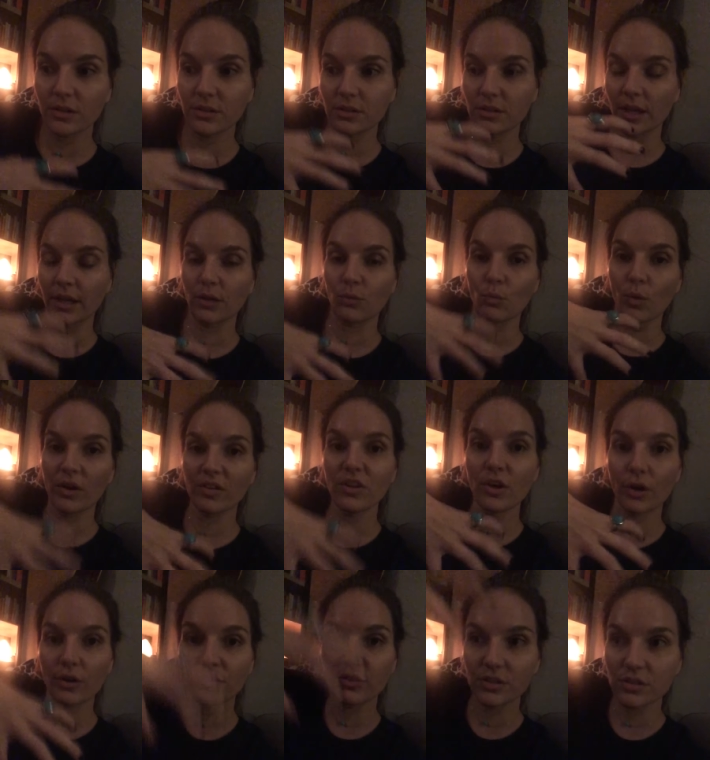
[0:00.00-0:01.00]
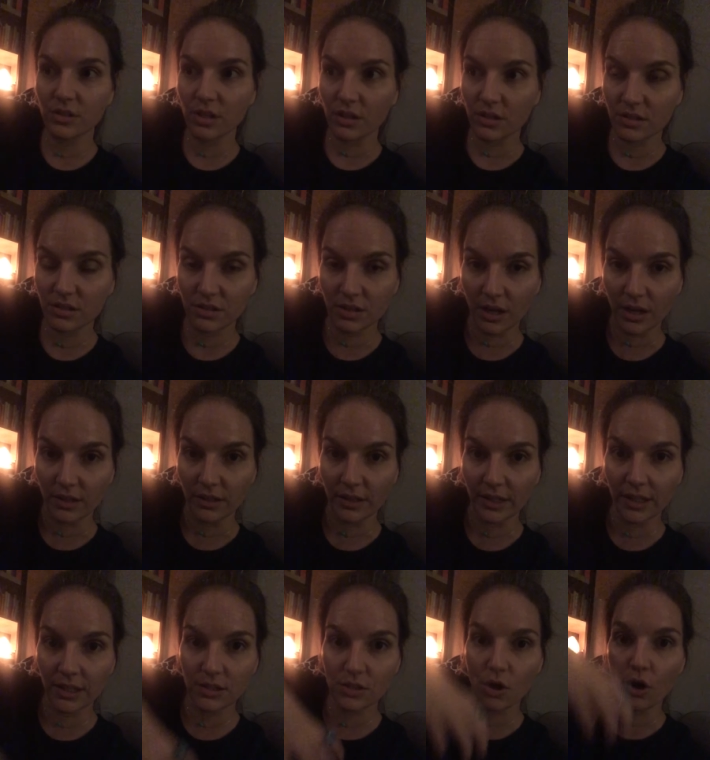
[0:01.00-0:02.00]
like where the Earth is to the sun,
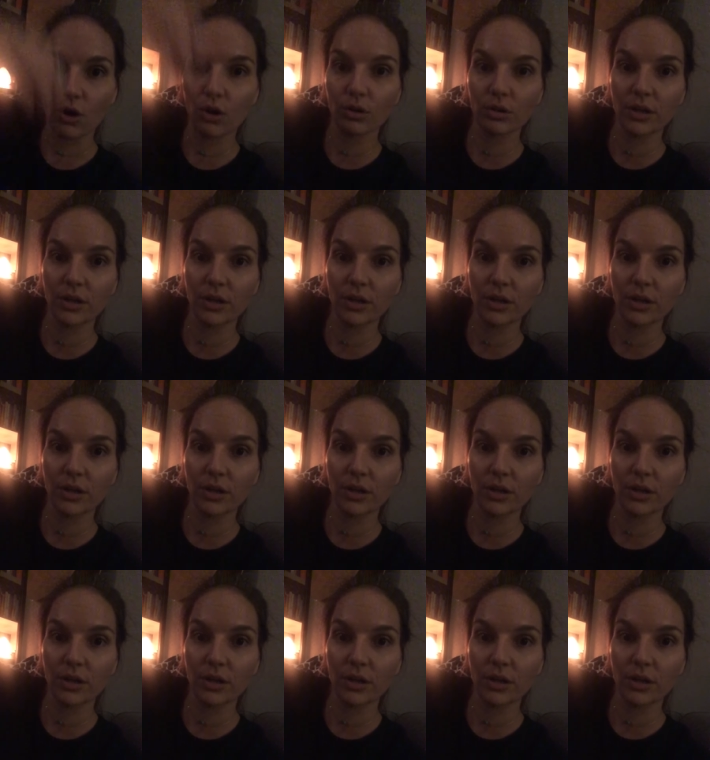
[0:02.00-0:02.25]
like it's all